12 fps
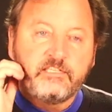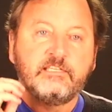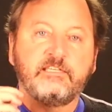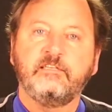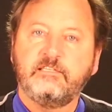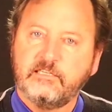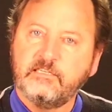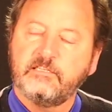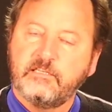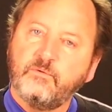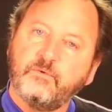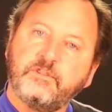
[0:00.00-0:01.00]
that's
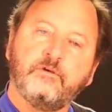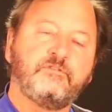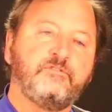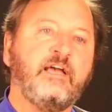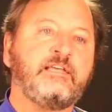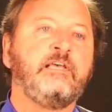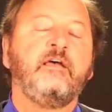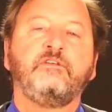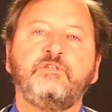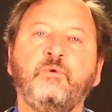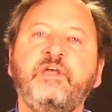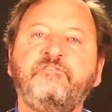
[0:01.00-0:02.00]
consistent with those facts.
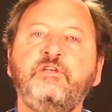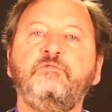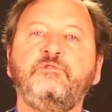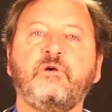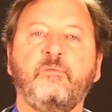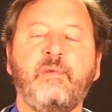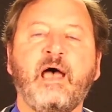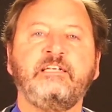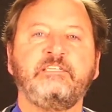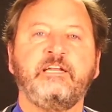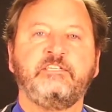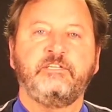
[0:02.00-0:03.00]
So we have to use our
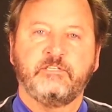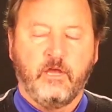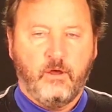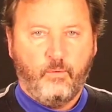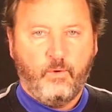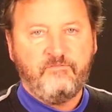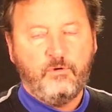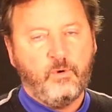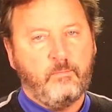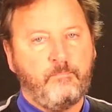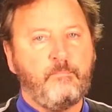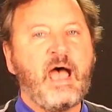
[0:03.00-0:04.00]
imaginations. We have
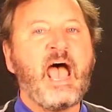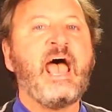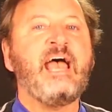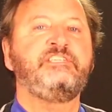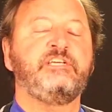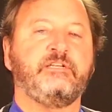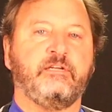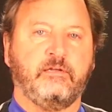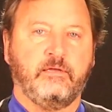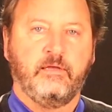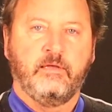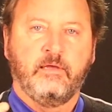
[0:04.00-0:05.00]
to imagine
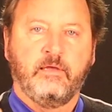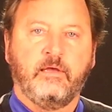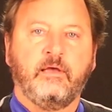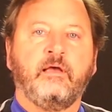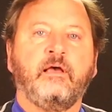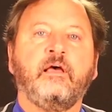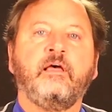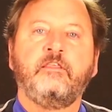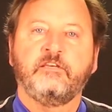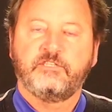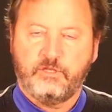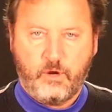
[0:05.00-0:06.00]

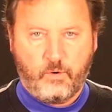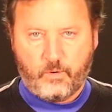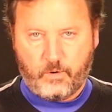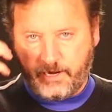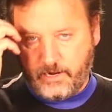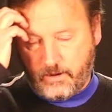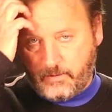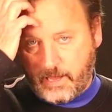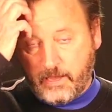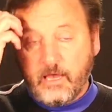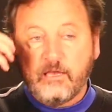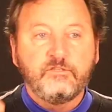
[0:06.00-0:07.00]
the story.
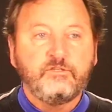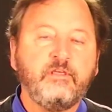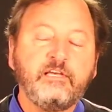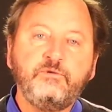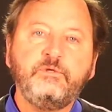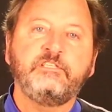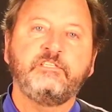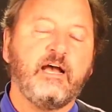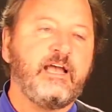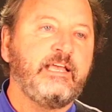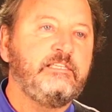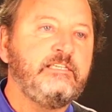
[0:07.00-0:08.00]
Okay, so that's what
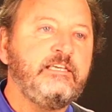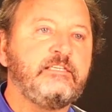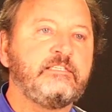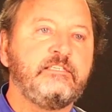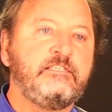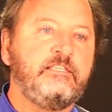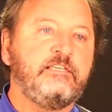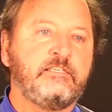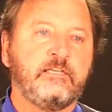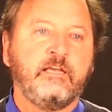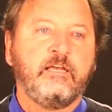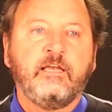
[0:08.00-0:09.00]
science is. It's this